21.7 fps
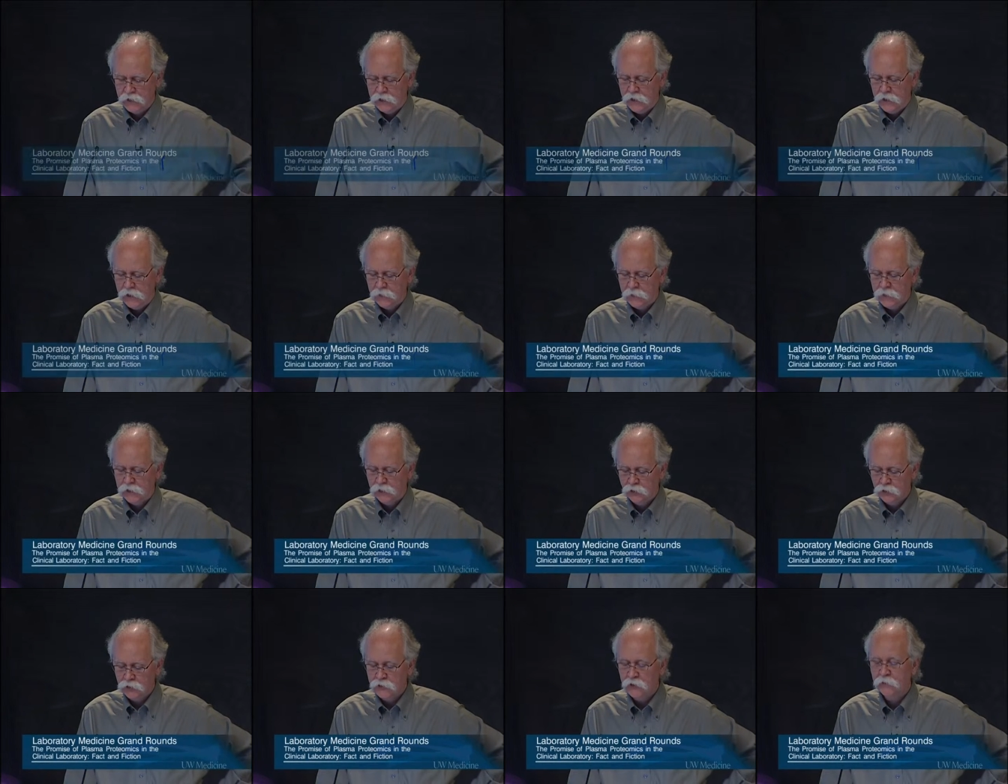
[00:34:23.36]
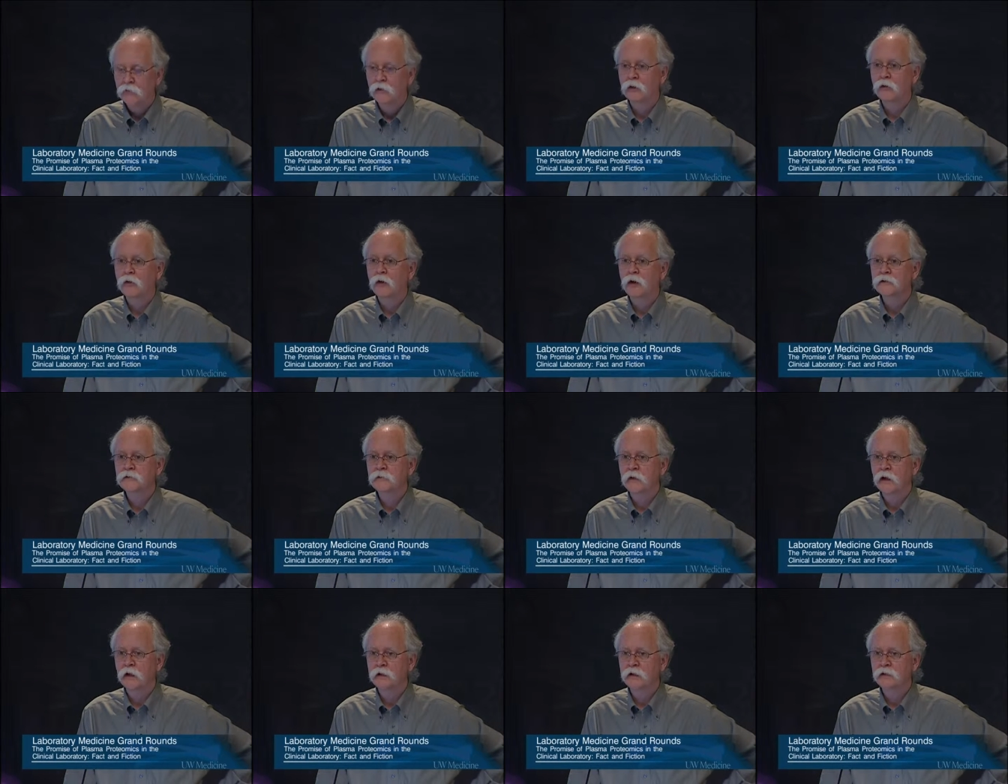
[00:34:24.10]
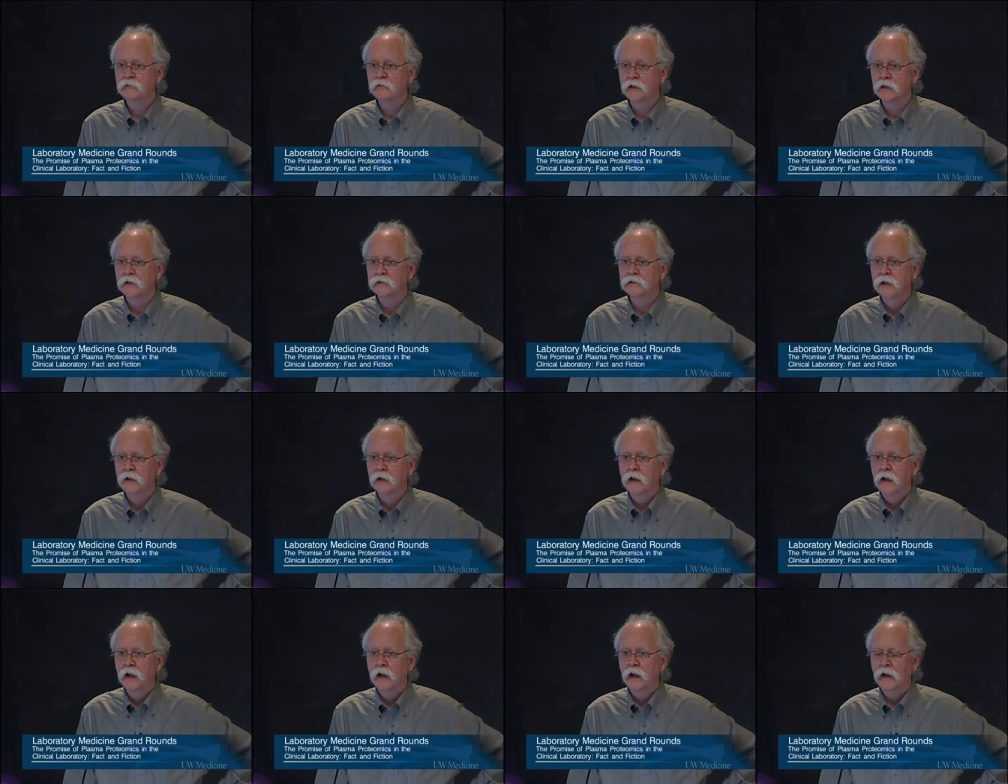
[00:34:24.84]
and then looked at their cross-reactivities.
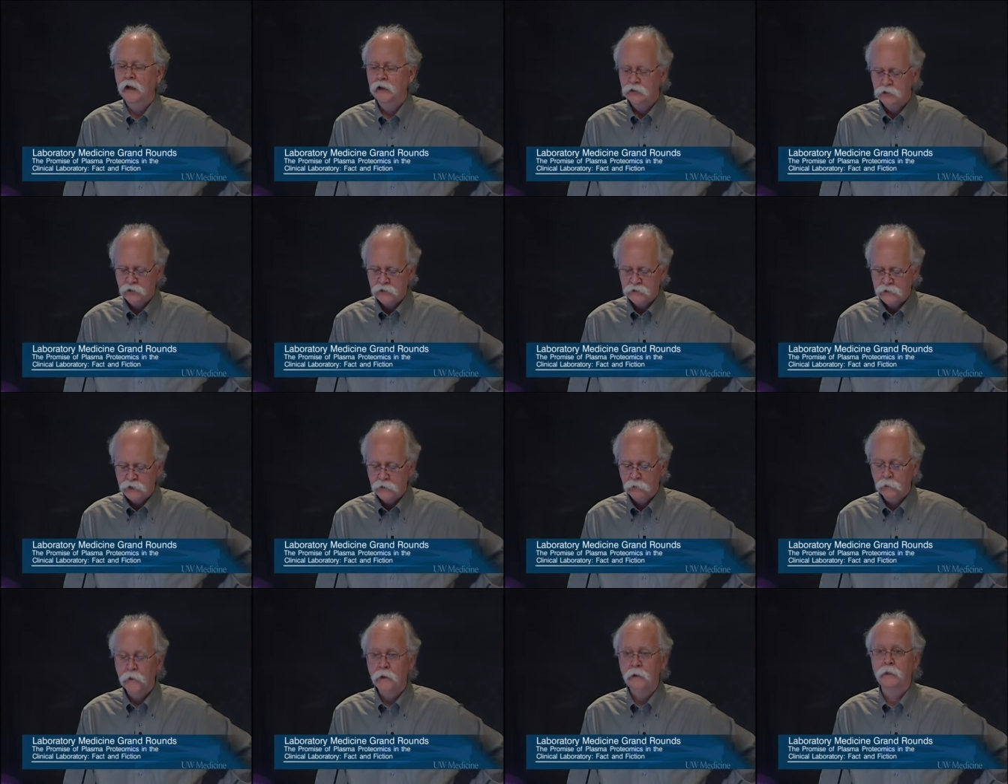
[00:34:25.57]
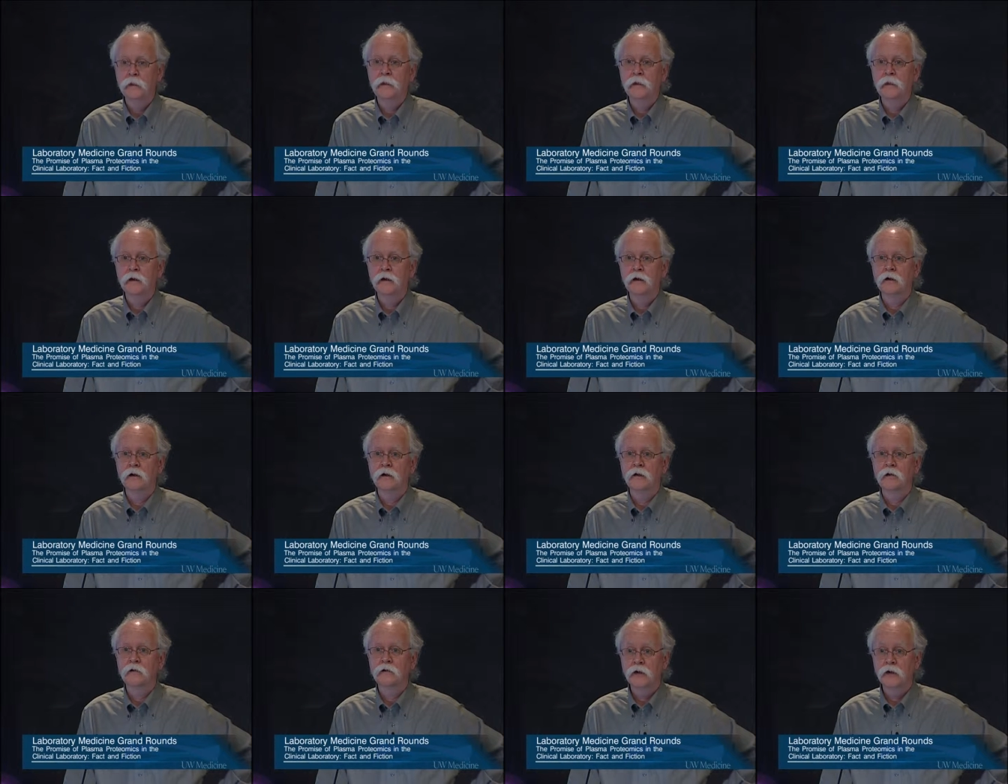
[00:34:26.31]
And it turns out that they're,